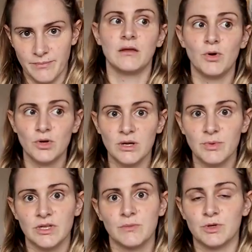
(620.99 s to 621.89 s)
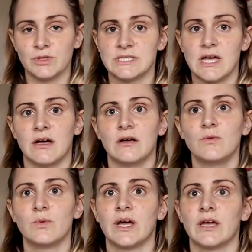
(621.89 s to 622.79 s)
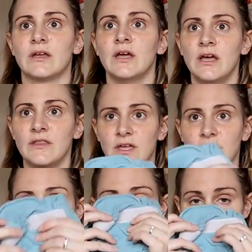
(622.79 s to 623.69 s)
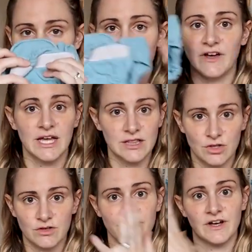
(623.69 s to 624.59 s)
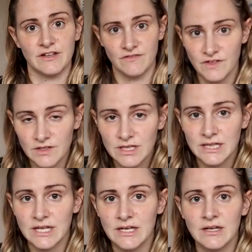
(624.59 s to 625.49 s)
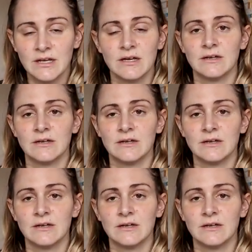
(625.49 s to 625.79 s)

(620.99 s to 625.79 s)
An ammonia buildup, you can tell when they smell fine, look fine, feel clean.